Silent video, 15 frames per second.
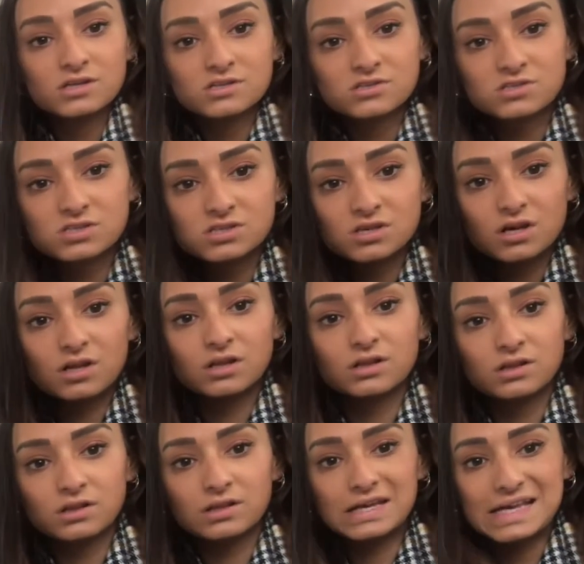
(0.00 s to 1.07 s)

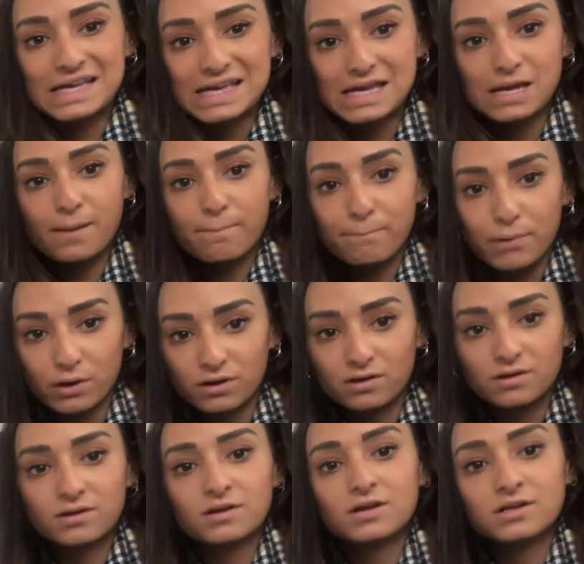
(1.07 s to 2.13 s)
sleep,
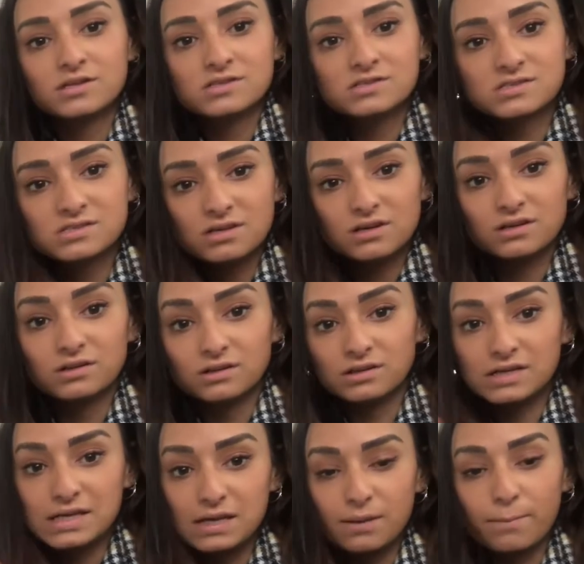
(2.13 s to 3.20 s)

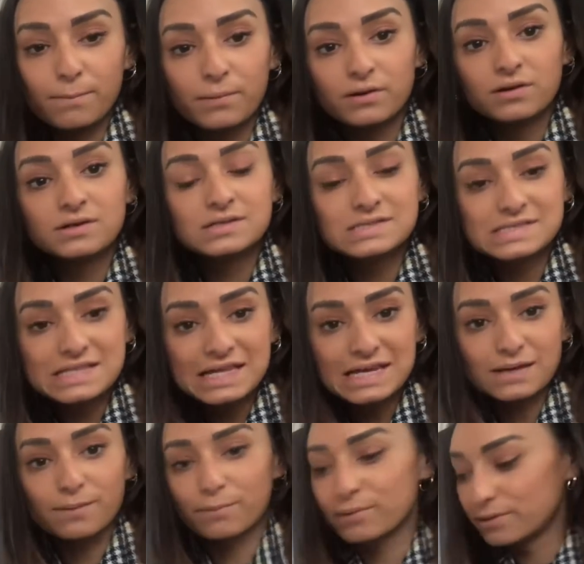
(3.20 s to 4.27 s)
sleep,
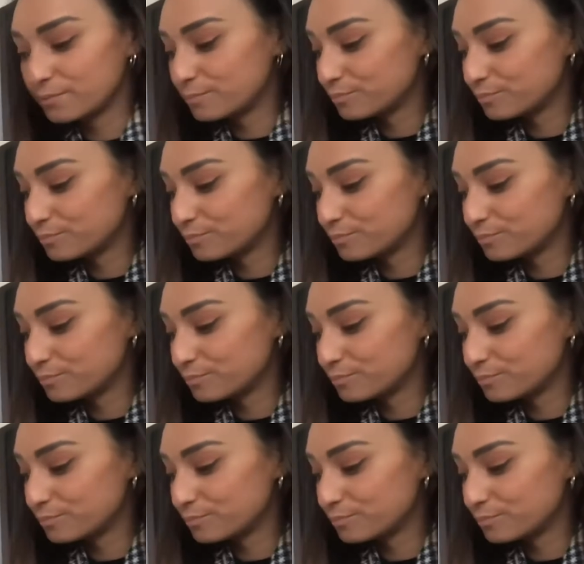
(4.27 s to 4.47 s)
sleep.